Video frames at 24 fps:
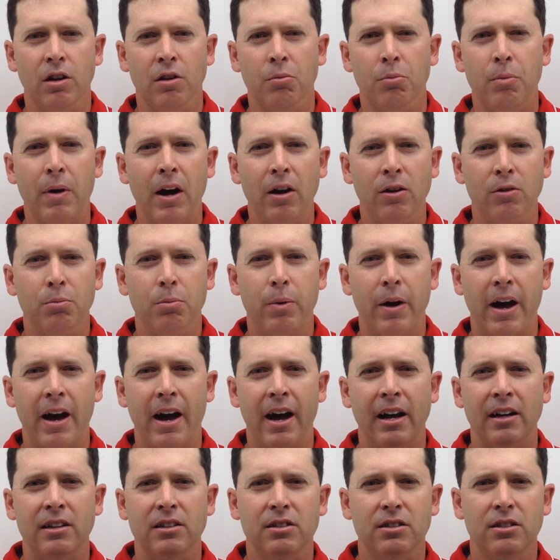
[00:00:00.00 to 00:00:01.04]
a mountain
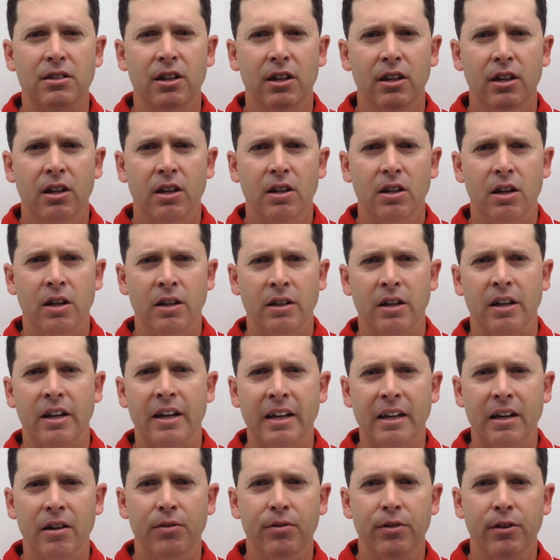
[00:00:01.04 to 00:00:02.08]
pass into
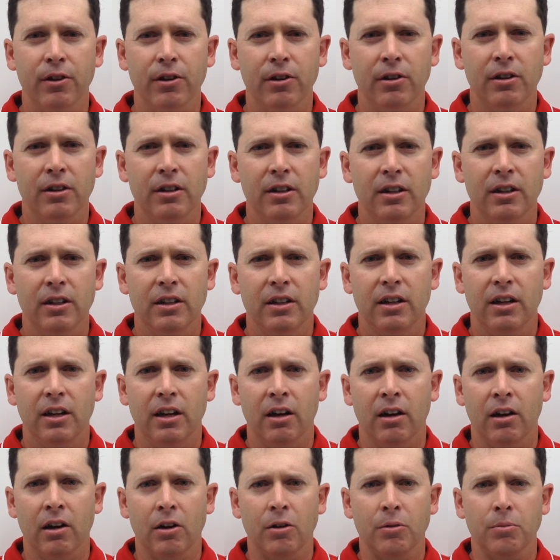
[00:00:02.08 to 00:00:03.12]
Hennifer.
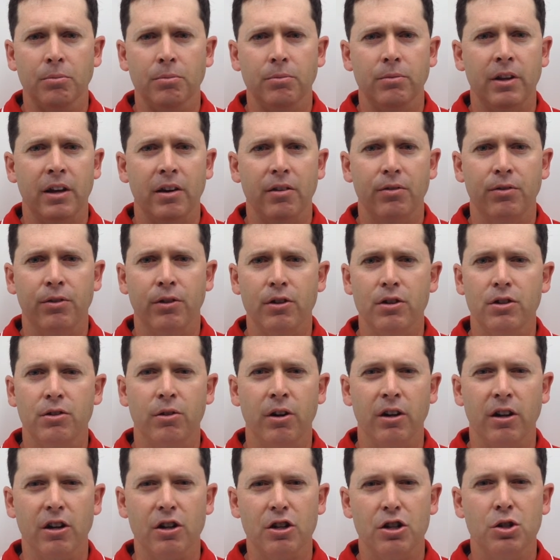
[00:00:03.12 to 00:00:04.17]
That first
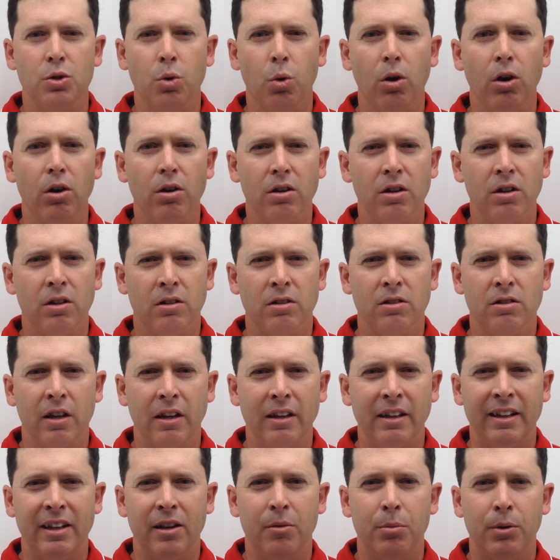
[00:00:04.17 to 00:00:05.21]
run is short and
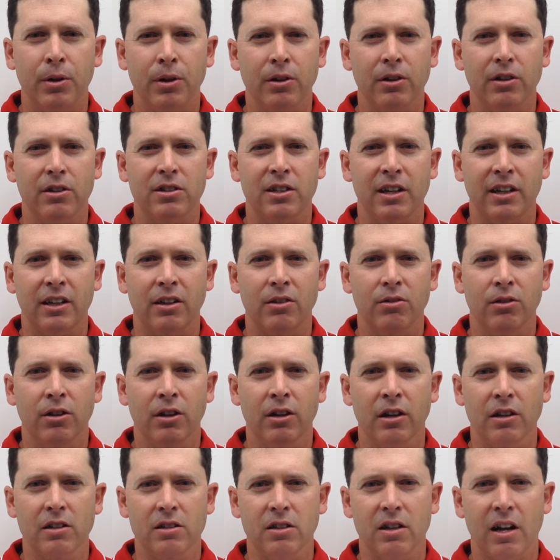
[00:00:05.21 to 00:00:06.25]
slightly uphill. The second
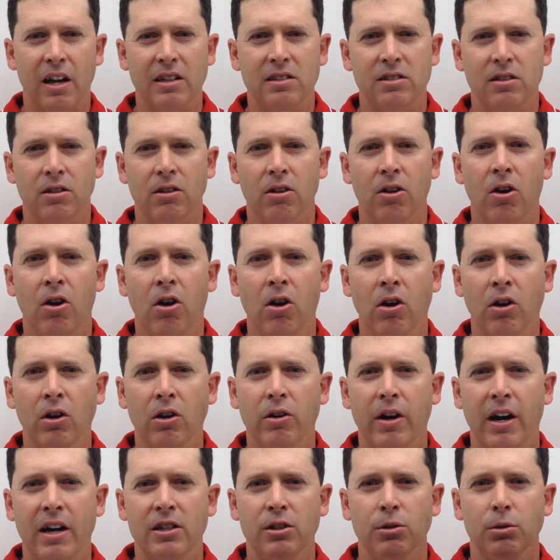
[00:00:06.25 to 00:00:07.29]
run is a nice long
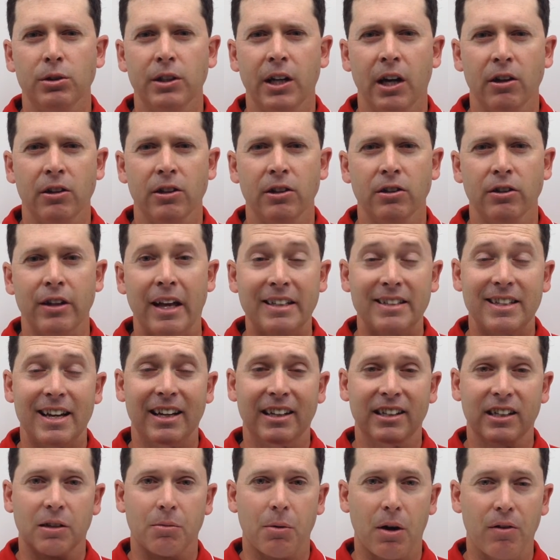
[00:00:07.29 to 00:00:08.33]
gradual downhill. That's
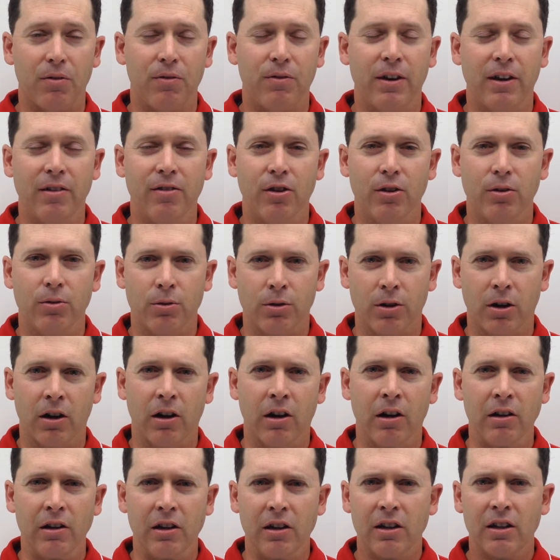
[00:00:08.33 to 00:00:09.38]
actually my favorite
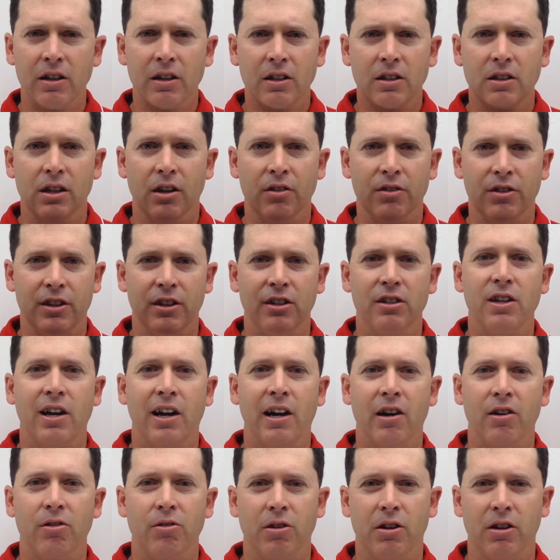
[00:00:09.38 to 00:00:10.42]
run of the
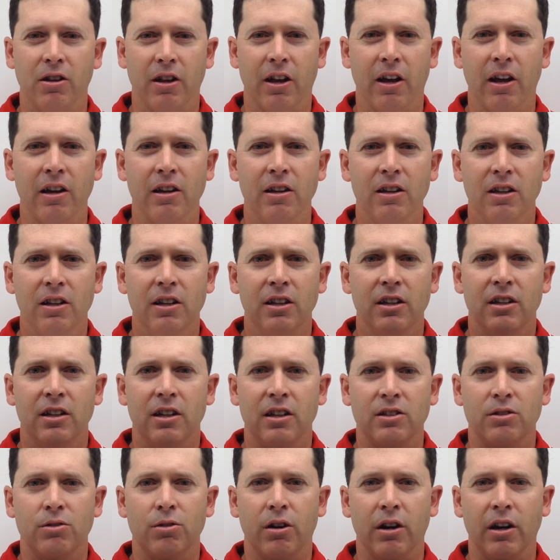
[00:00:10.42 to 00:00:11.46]
entire relay,
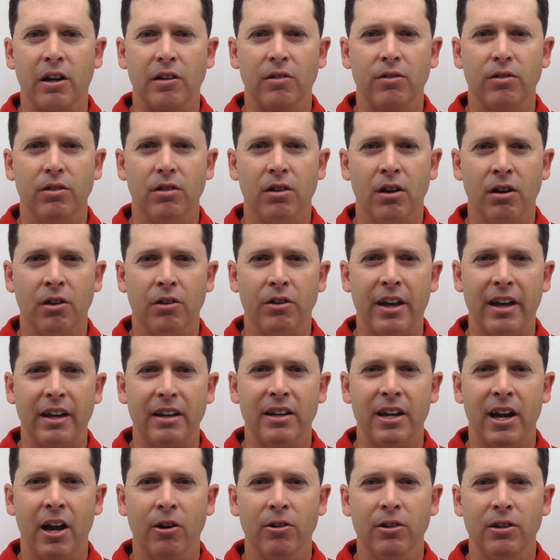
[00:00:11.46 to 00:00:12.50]
is running
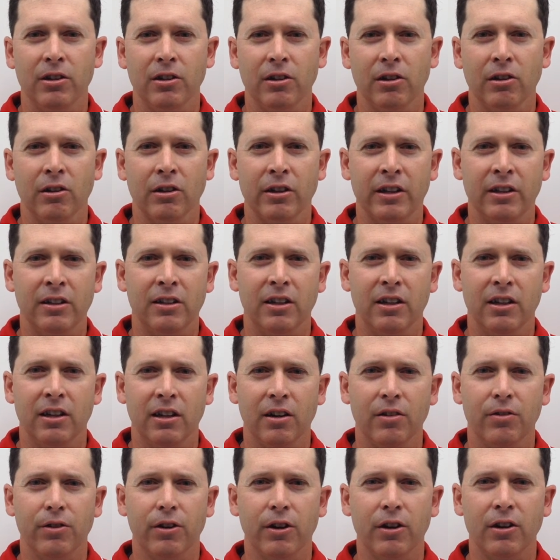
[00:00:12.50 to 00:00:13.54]
that downhill into
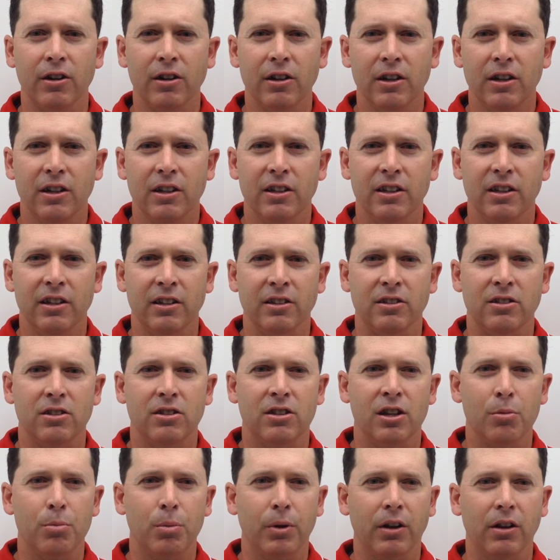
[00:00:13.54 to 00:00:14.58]
Hennifer. It's
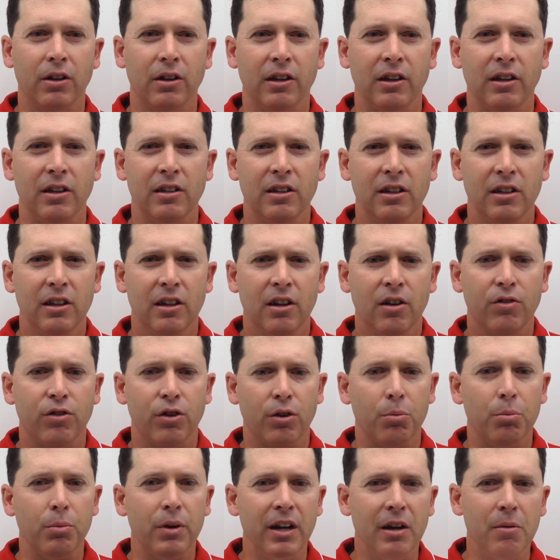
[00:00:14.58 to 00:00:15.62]
typically,
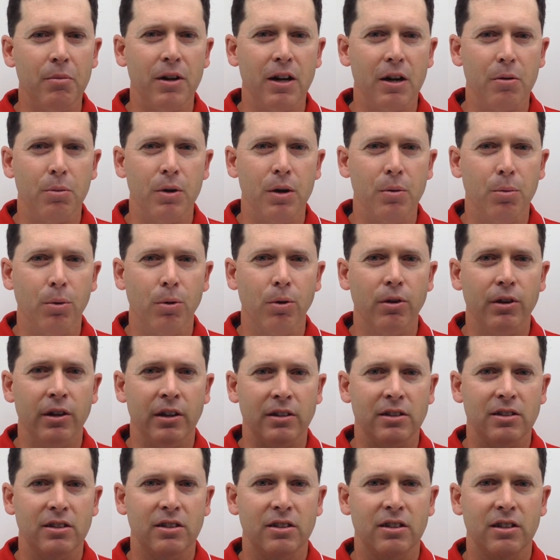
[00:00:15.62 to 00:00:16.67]
for many people,
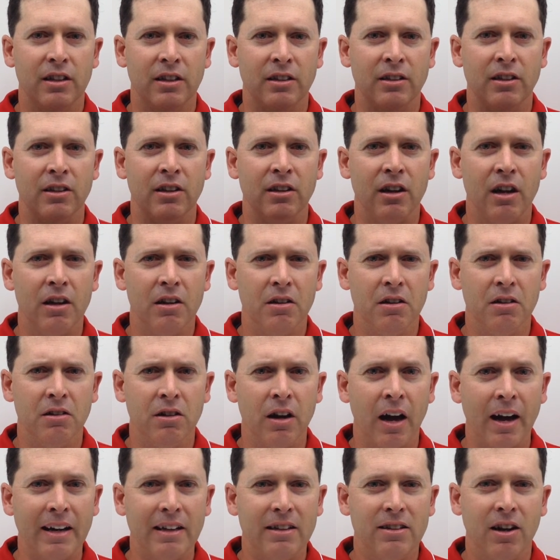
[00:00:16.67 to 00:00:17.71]
it's in the
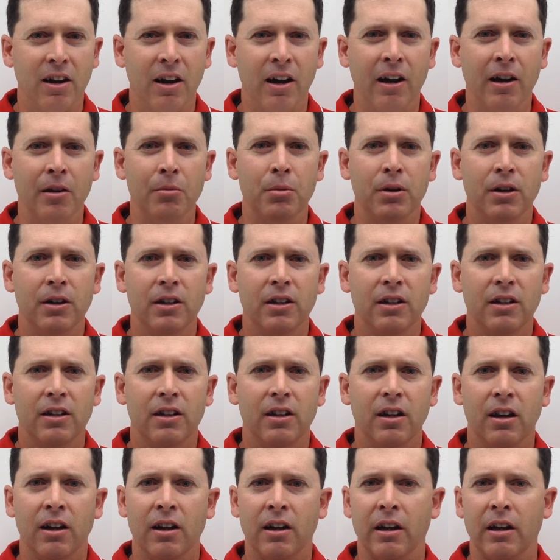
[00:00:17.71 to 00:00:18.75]
nighttime
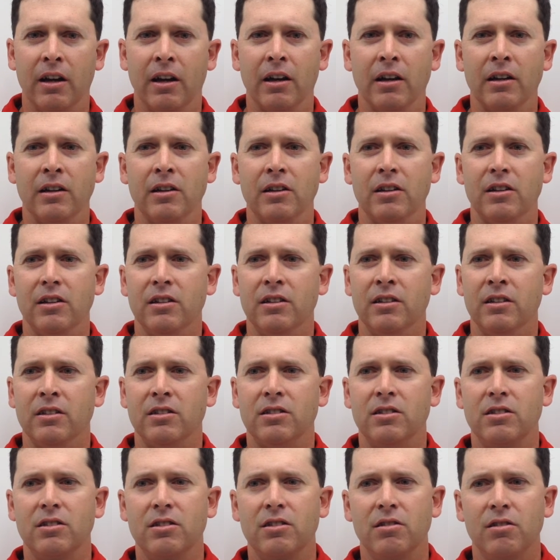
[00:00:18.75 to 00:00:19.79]
and
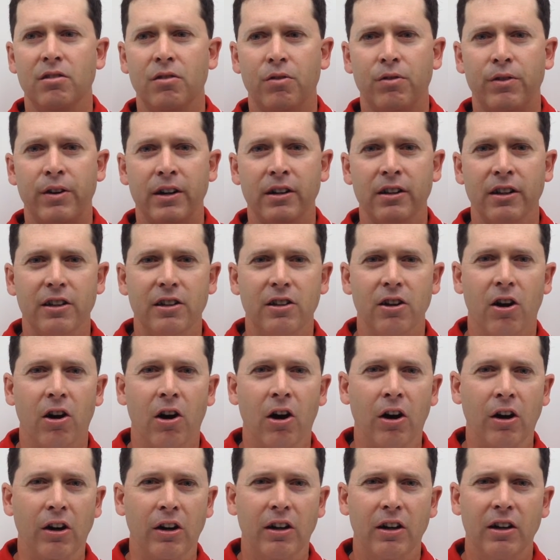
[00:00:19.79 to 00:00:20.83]
it's fairly
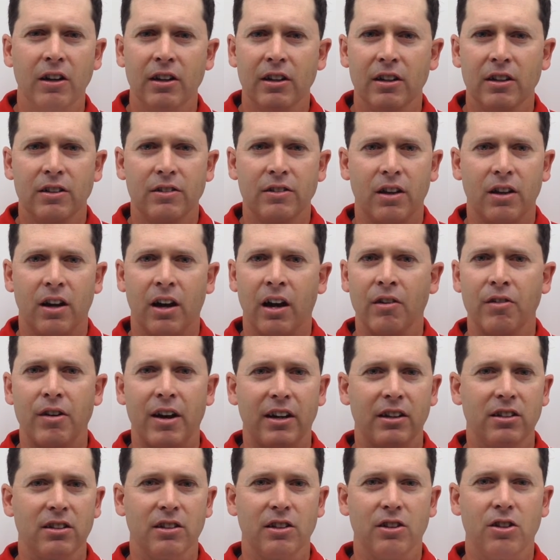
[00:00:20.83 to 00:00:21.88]
dark. I've
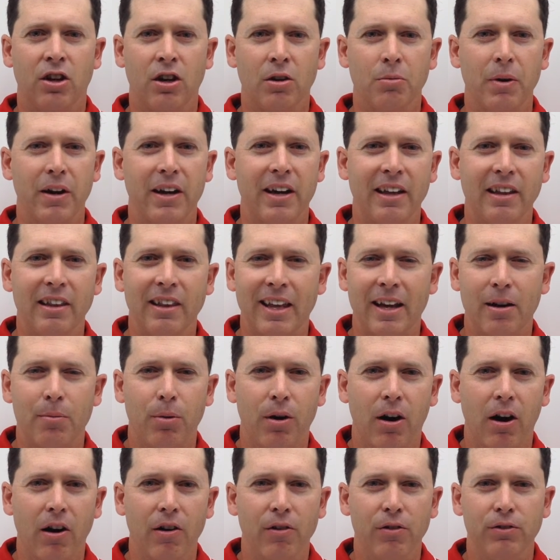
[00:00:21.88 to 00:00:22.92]
actually turned my
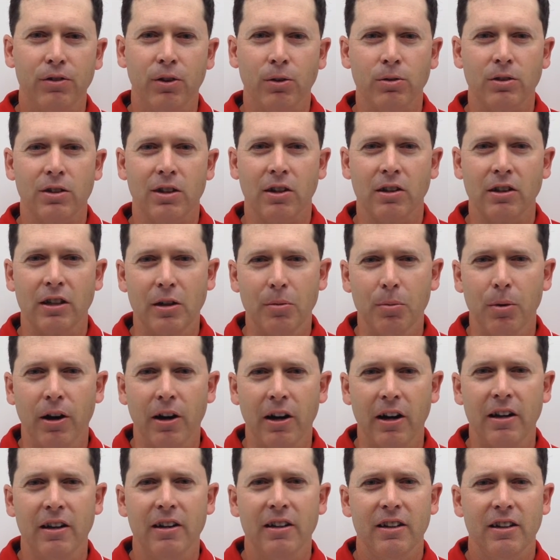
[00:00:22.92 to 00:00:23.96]
headlamp off, don't tell
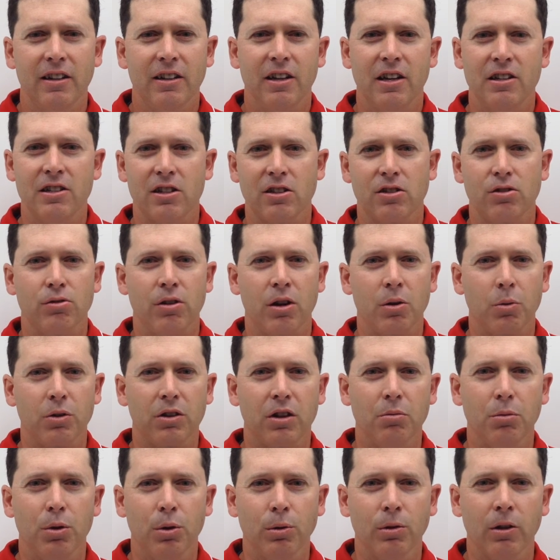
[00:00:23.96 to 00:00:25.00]
anybody, and just run
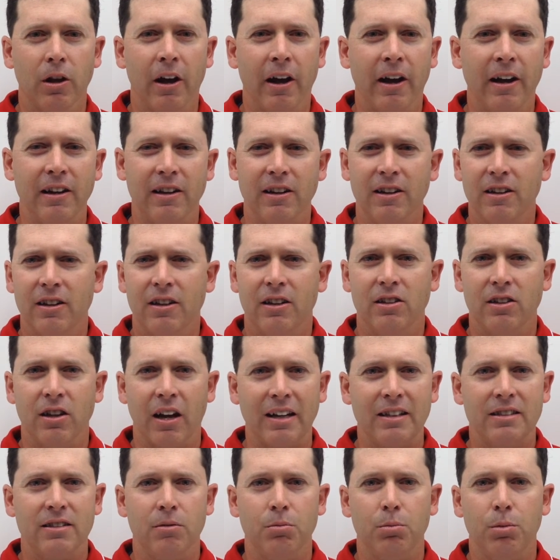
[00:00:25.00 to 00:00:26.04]
with the moonlight,
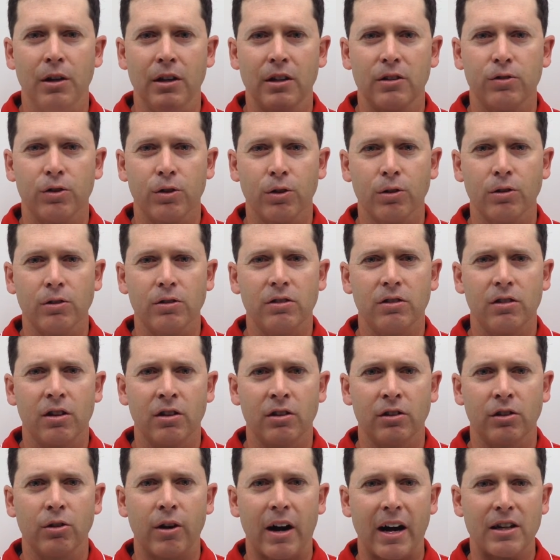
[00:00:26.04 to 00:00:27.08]
nice and peaceful,
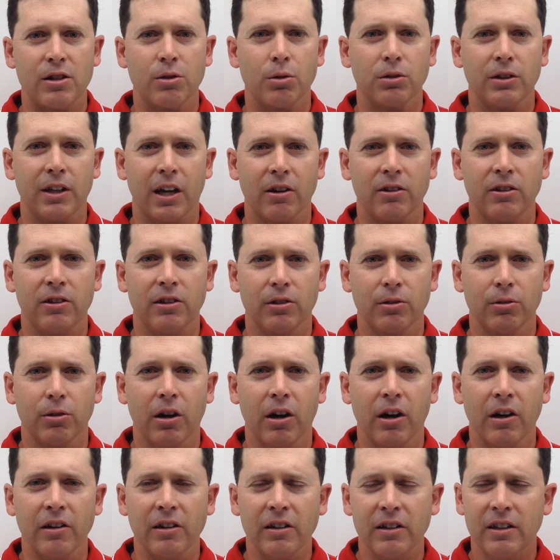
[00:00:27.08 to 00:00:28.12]
gradual downhill
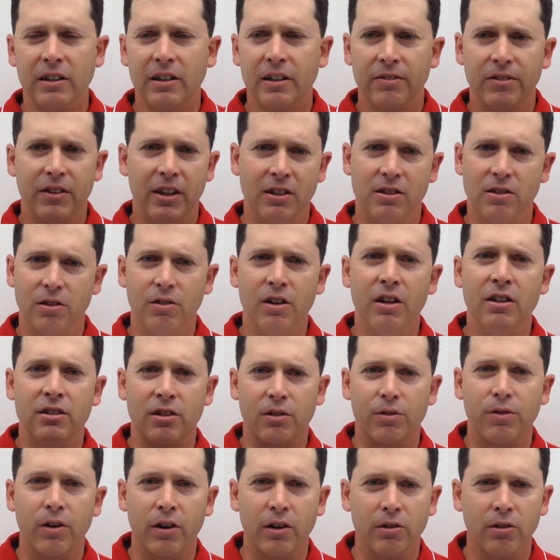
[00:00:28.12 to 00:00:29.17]
run. It's
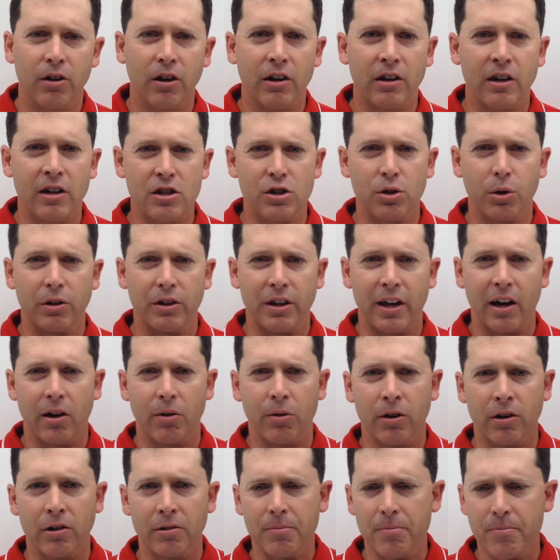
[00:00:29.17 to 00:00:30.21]
a fun run, enjoy
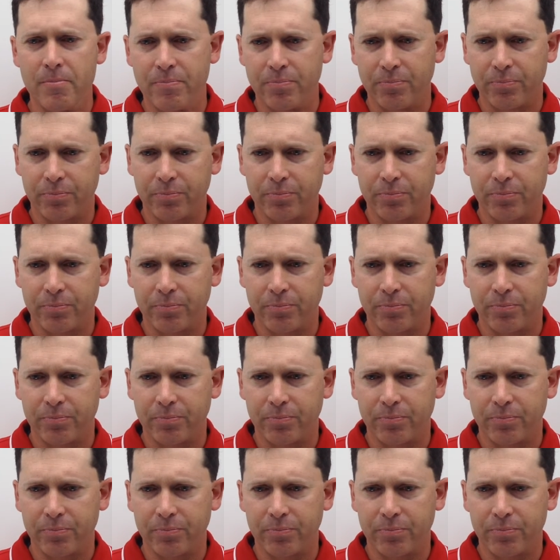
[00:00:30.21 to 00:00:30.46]
that one.